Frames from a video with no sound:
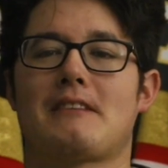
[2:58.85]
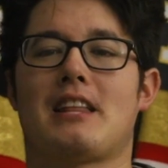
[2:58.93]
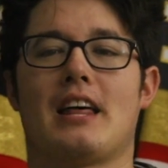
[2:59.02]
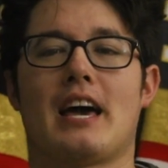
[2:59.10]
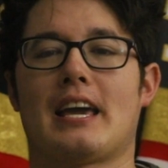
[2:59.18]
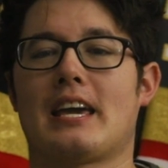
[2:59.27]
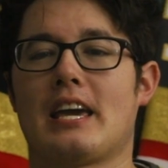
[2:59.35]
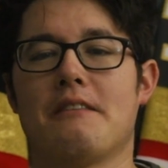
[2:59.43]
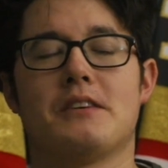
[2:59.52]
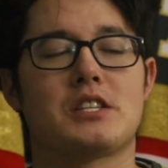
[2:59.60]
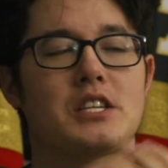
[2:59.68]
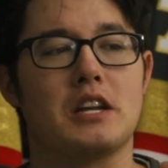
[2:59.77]
Like,
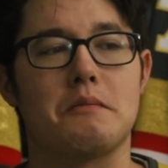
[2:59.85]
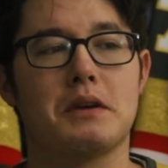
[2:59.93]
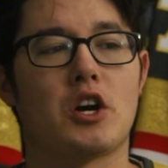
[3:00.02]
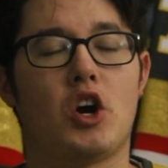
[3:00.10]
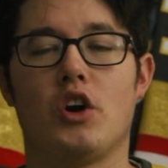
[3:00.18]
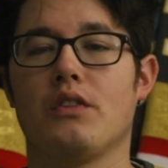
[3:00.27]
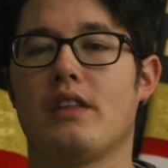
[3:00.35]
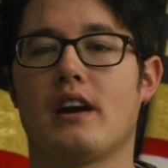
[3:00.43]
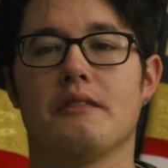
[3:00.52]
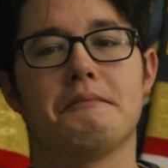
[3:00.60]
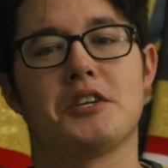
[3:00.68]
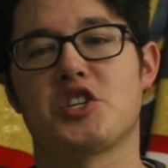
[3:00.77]
if it's going to be called
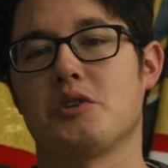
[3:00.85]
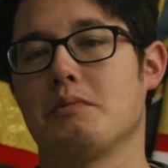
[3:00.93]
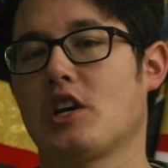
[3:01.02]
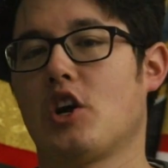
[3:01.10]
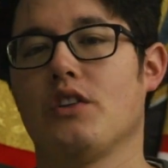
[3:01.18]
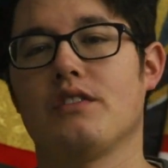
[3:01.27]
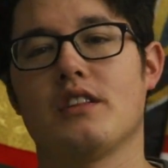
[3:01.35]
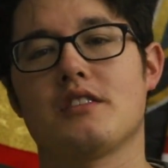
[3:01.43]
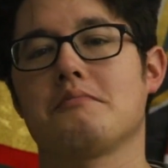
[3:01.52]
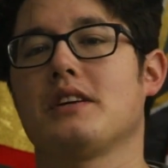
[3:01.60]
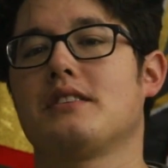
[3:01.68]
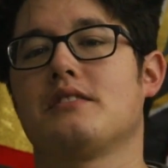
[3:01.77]
there, it should be called in
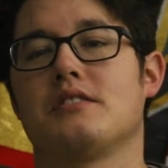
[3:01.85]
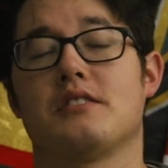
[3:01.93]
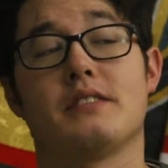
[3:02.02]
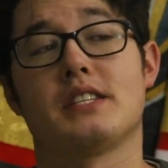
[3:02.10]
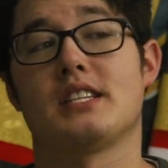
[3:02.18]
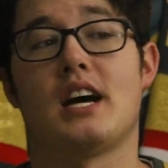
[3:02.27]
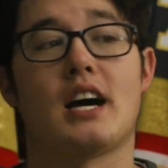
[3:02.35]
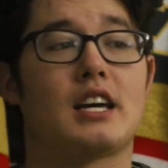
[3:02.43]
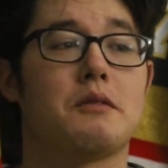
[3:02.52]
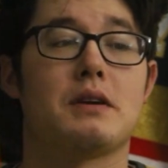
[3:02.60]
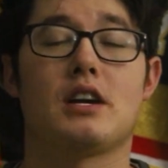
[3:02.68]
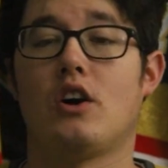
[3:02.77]
other places. If it's not
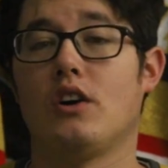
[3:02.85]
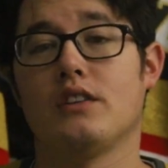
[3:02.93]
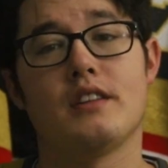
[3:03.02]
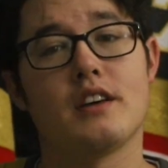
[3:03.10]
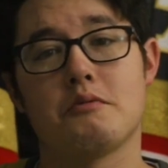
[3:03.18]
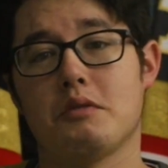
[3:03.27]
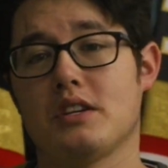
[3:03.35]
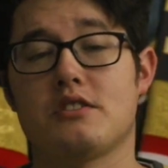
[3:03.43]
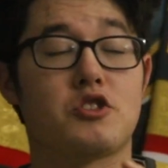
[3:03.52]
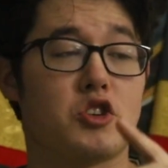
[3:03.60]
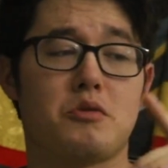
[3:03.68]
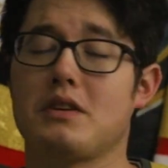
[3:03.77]
going to be called in other places,
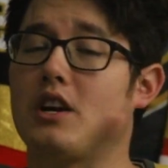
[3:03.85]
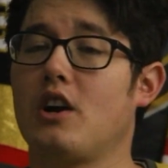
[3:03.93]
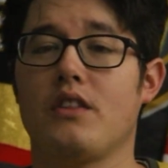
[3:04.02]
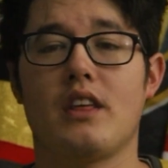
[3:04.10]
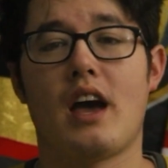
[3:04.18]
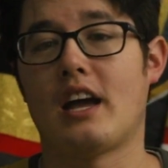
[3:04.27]
it shouldn't be called